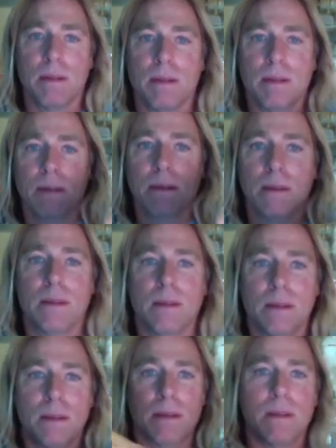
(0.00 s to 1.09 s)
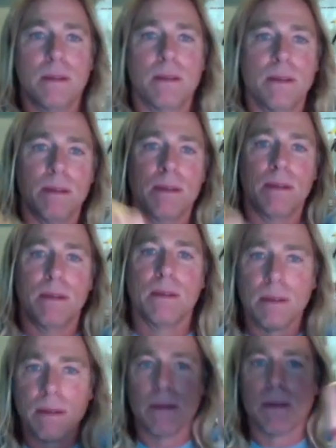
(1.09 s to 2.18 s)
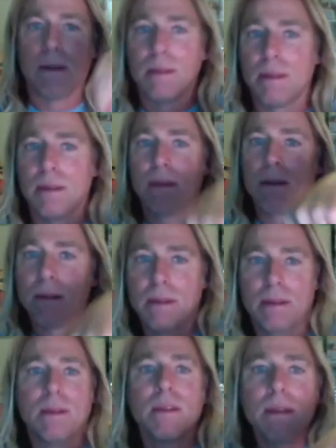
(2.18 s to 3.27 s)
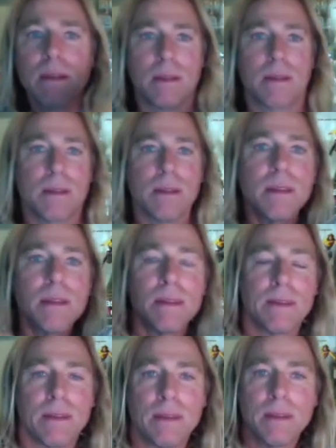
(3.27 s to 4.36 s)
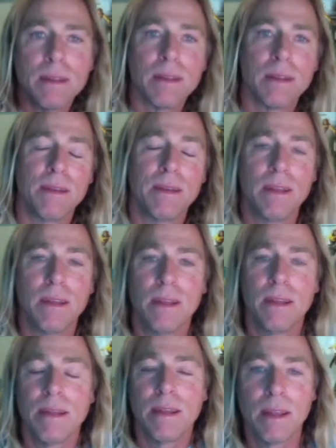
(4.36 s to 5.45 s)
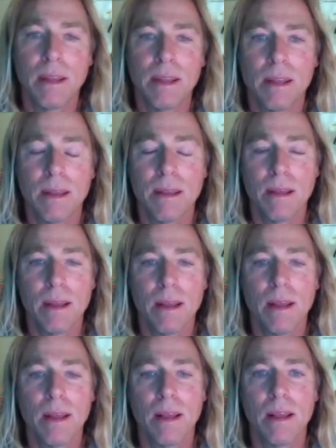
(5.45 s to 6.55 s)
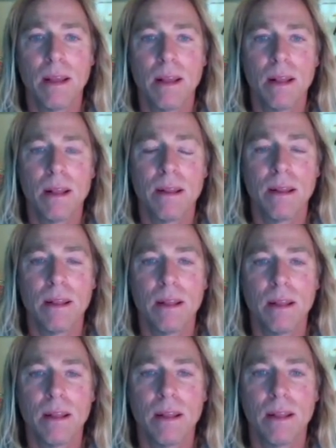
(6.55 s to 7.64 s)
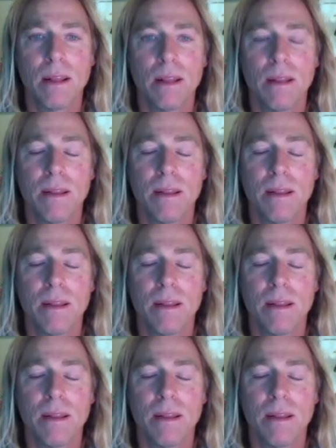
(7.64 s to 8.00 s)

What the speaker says: (not speaking)